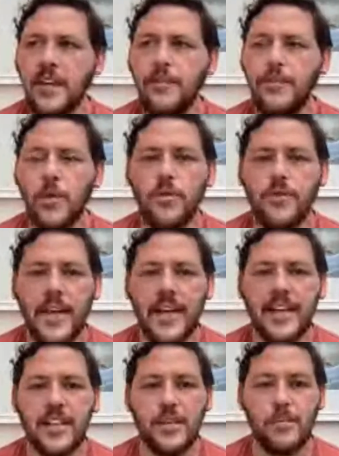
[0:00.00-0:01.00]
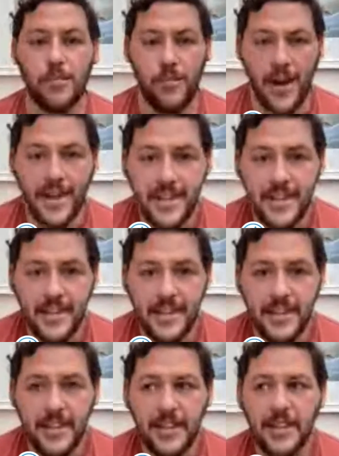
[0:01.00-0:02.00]
If you're feeling
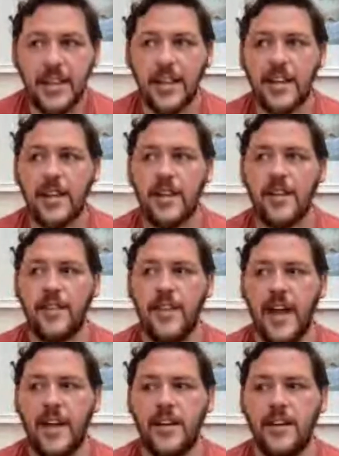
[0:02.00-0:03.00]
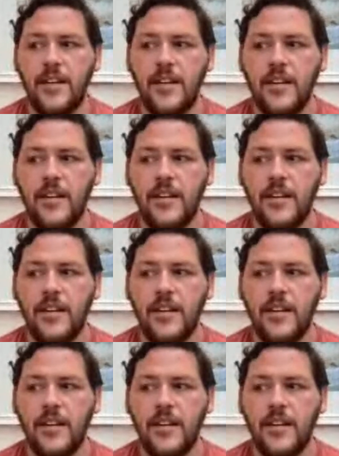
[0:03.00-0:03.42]
depressed, then